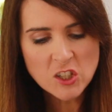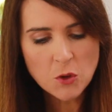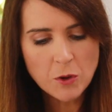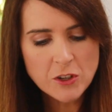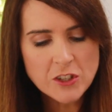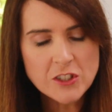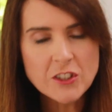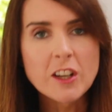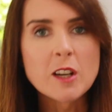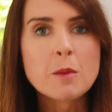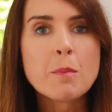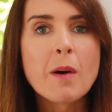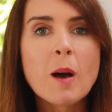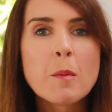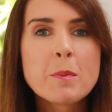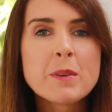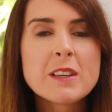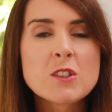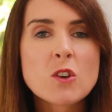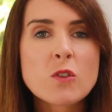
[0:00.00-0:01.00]
So we're just going to
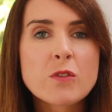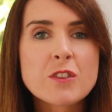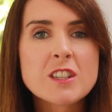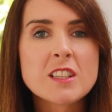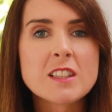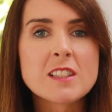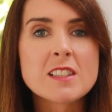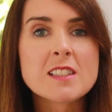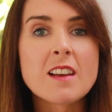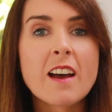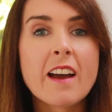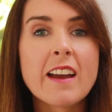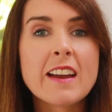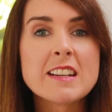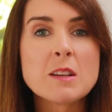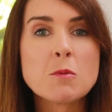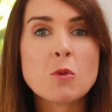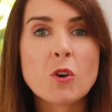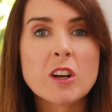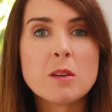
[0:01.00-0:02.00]
pop these over to the
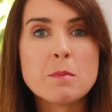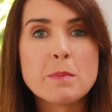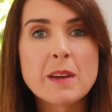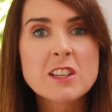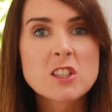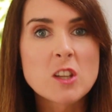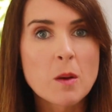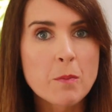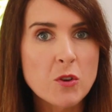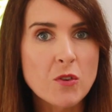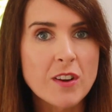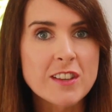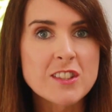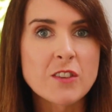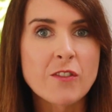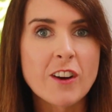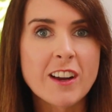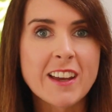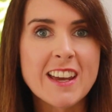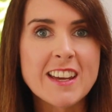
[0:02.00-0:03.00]
side and we're going to mix up the
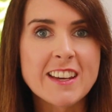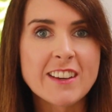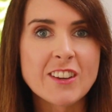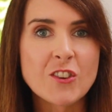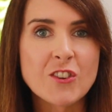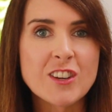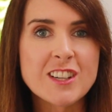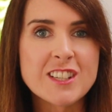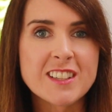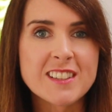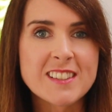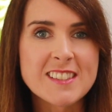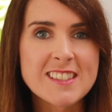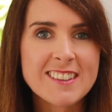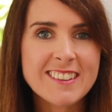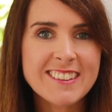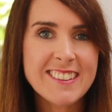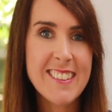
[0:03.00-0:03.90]
rest of our cake ingredients.